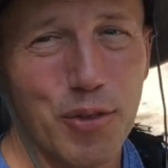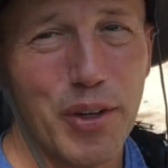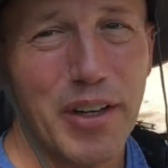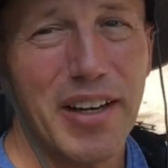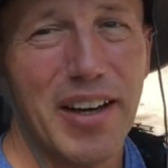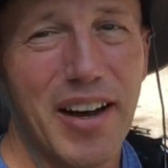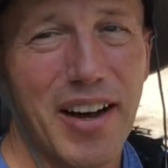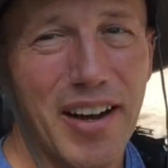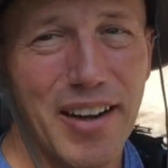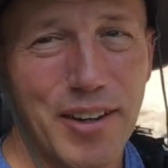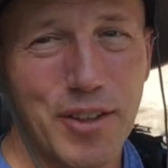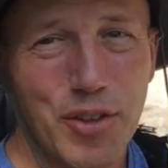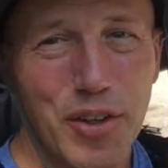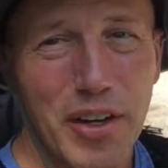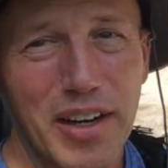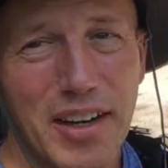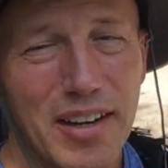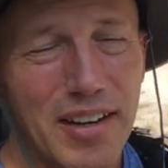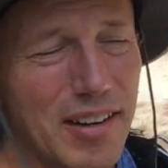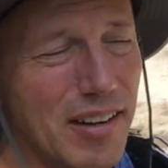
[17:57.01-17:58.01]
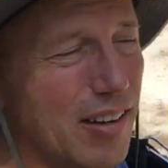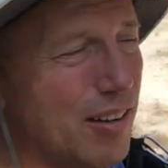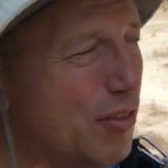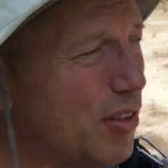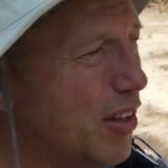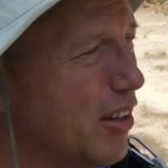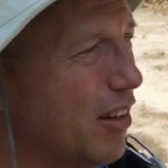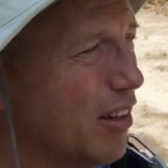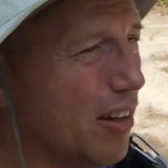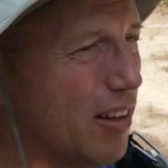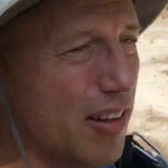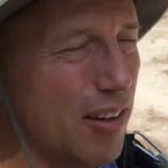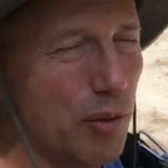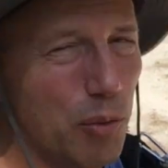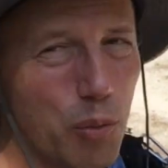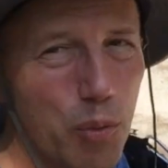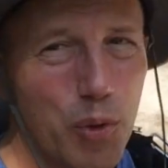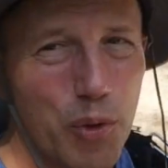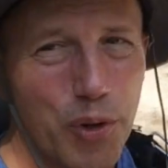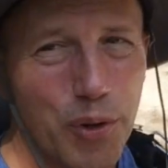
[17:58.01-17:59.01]
rehydrated, even on a
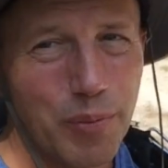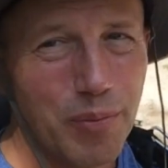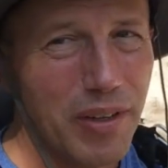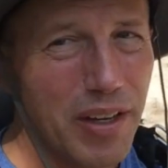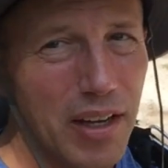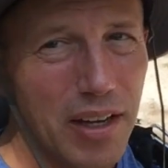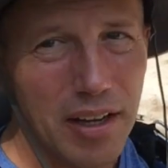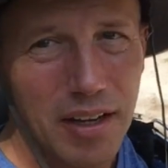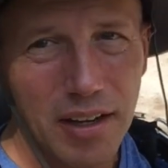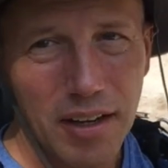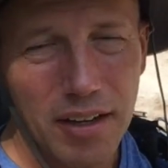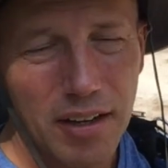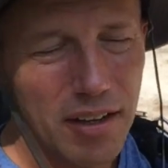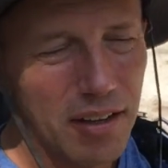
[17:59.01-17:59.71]
warm day.